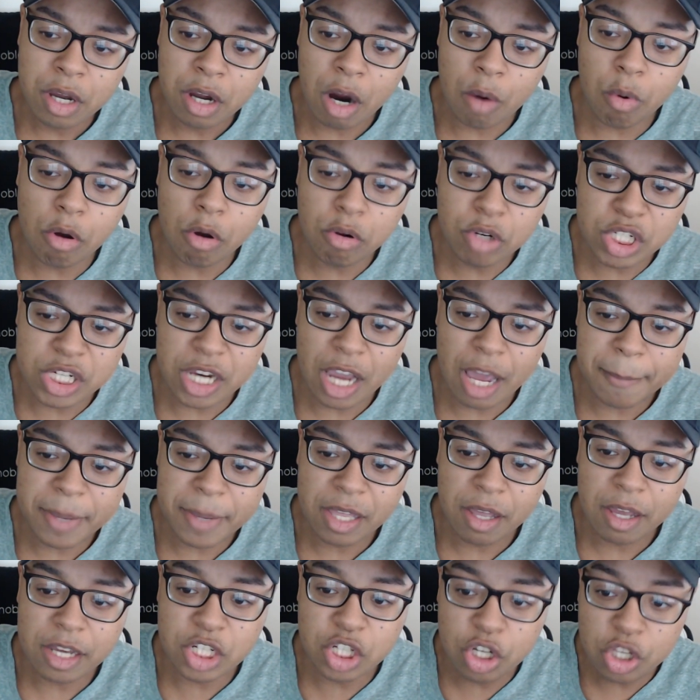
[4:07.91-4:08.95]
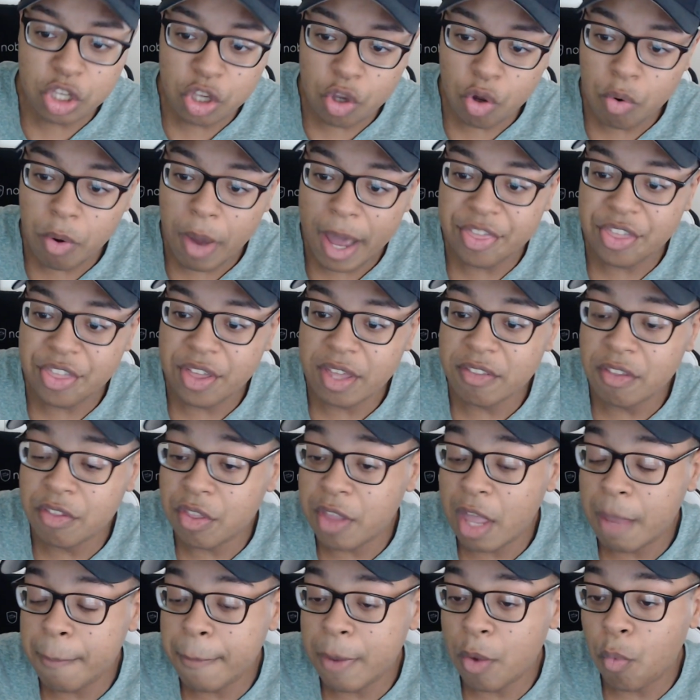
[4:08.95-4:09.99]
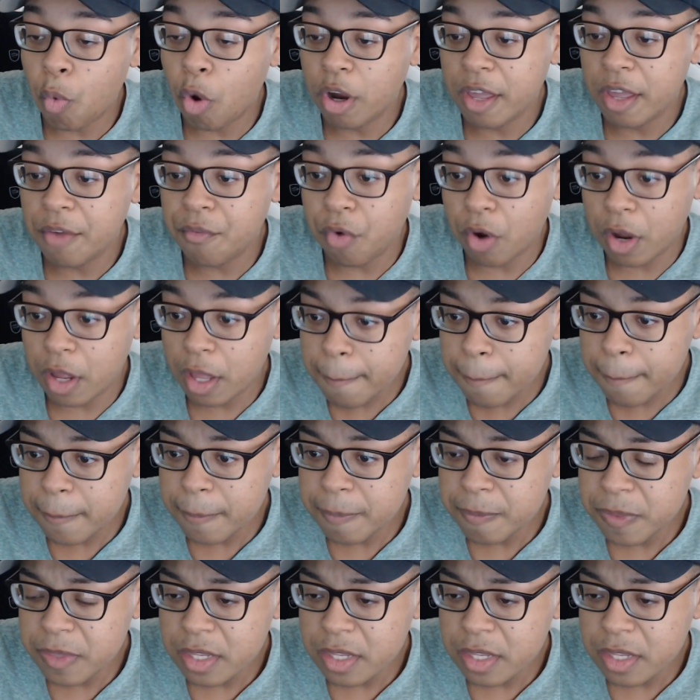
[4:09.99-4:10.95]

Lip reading: Orochi, I mean. Like, shouldn't you, at the end of the day, be working for him?